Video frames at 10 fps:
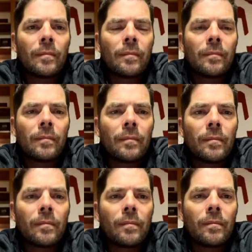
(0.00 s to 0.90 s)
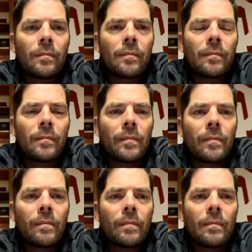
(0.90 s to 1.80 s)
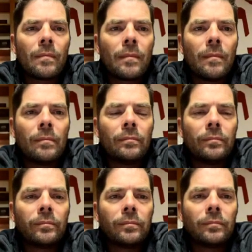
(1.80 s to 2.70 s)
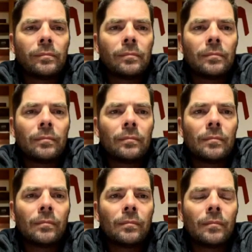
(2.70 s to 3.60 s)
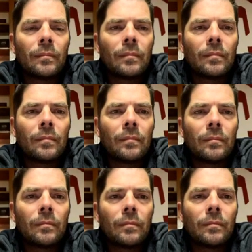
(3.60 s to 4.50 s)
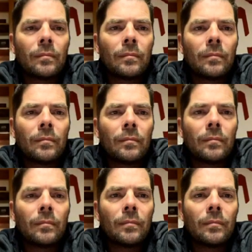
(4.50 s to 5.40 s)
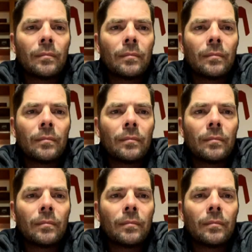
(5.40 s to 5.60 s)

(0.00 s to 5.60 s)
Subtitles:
This person isn't speaking.